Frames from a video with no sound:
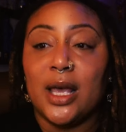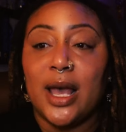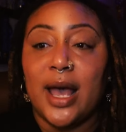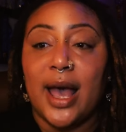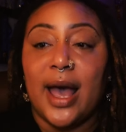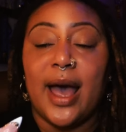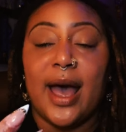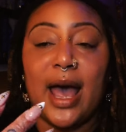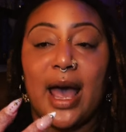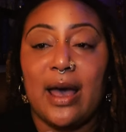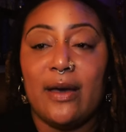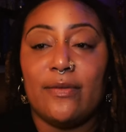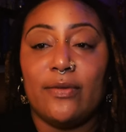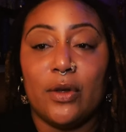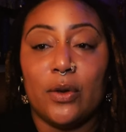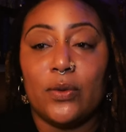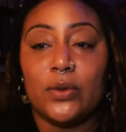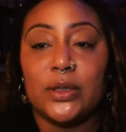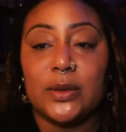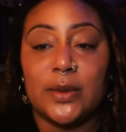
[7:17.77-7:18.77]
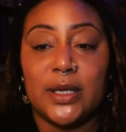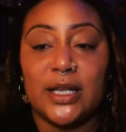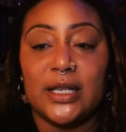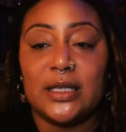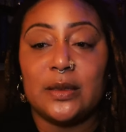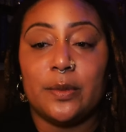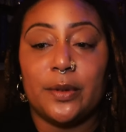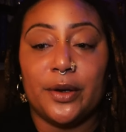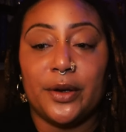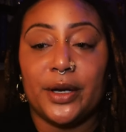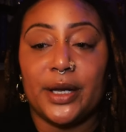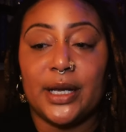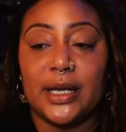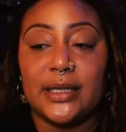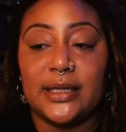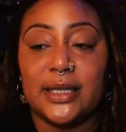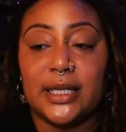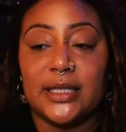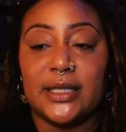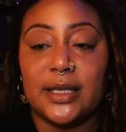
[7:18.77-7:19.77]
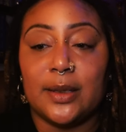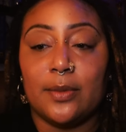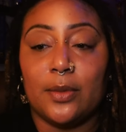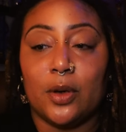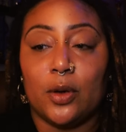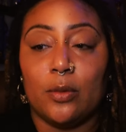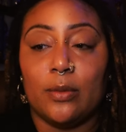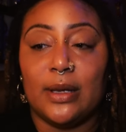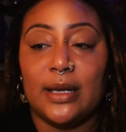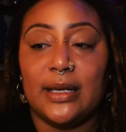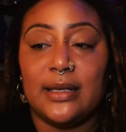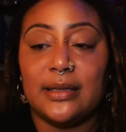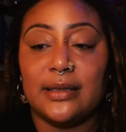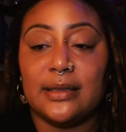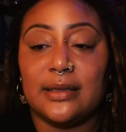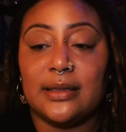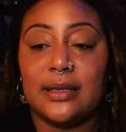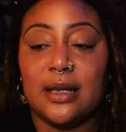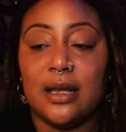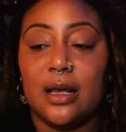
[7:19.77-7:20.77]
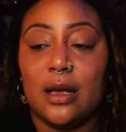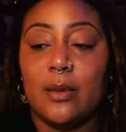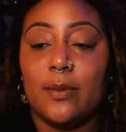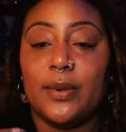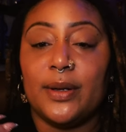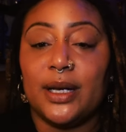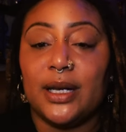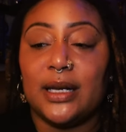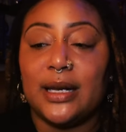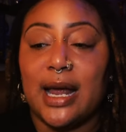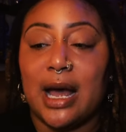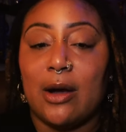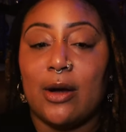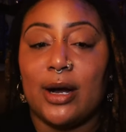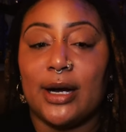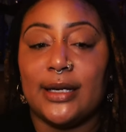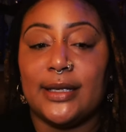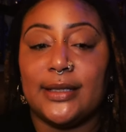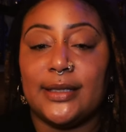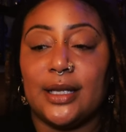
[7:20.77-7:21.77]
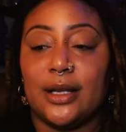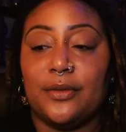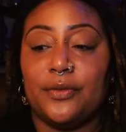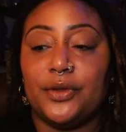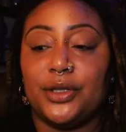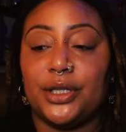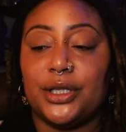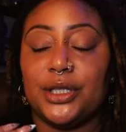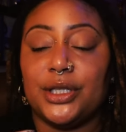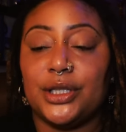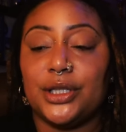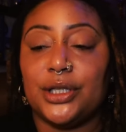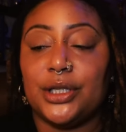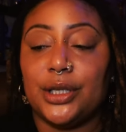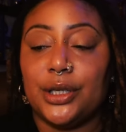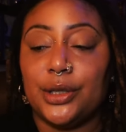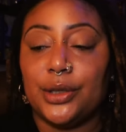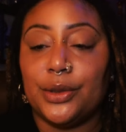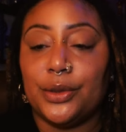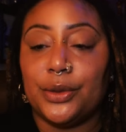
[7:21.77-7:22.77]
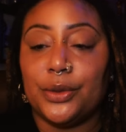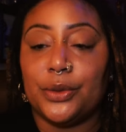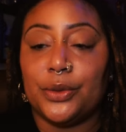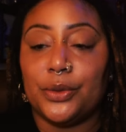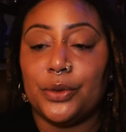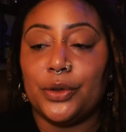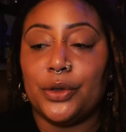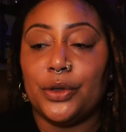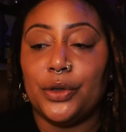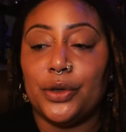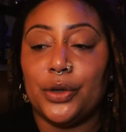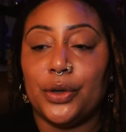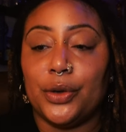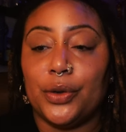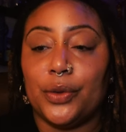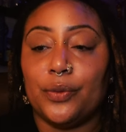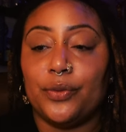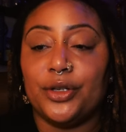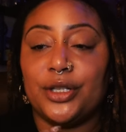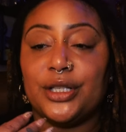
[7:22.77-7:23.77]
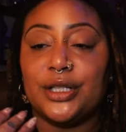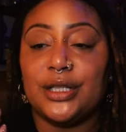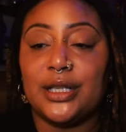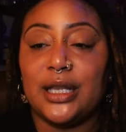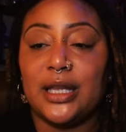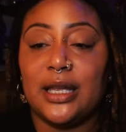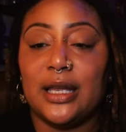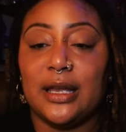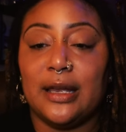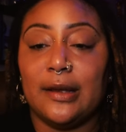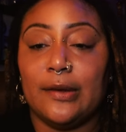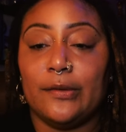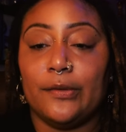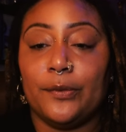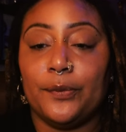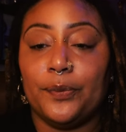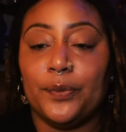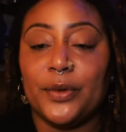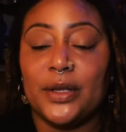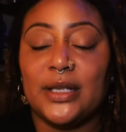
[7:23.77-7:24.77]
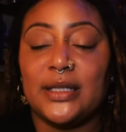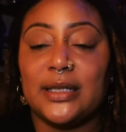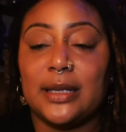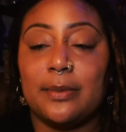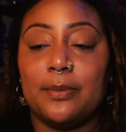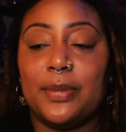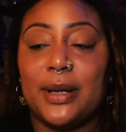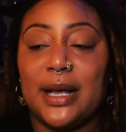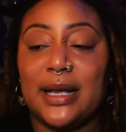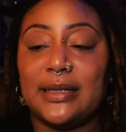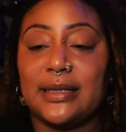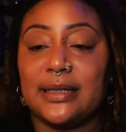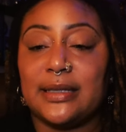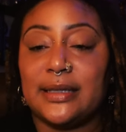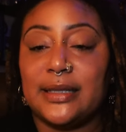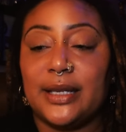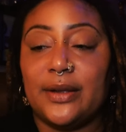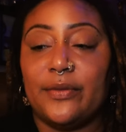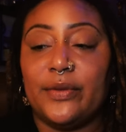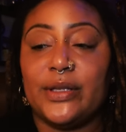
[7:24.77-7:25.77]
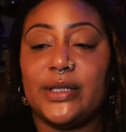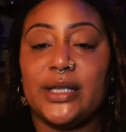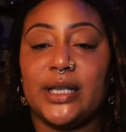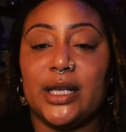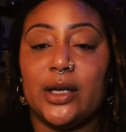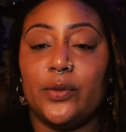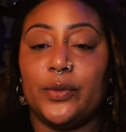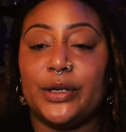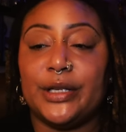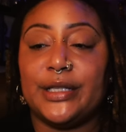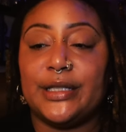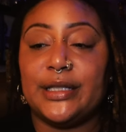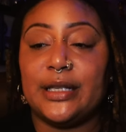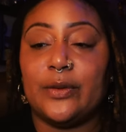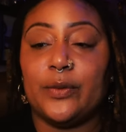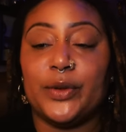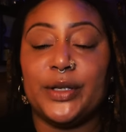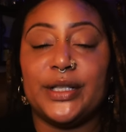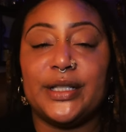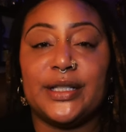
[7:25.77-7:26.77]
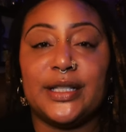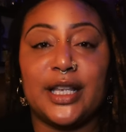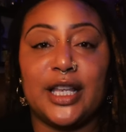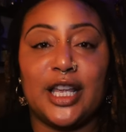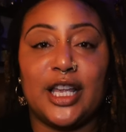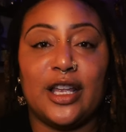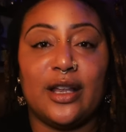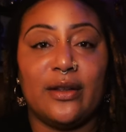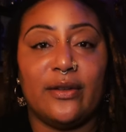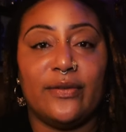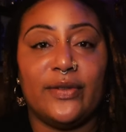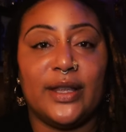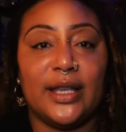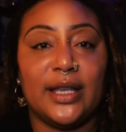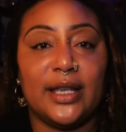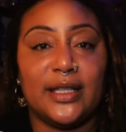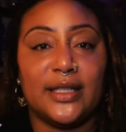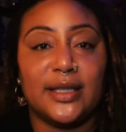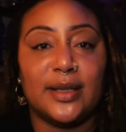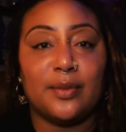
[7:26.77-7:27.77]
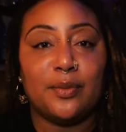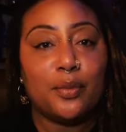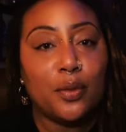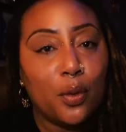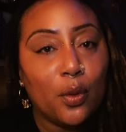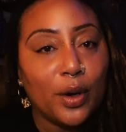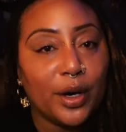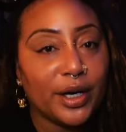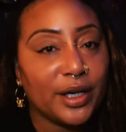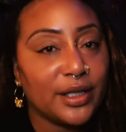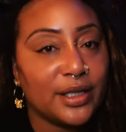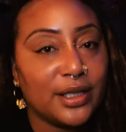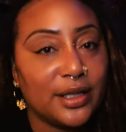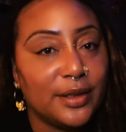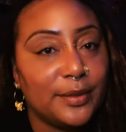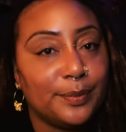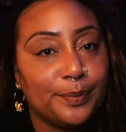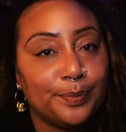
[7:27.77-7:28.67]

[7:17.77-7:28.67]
have those experiences and moments, but allow ourselves to still, you know, receive some positivity, receive the support.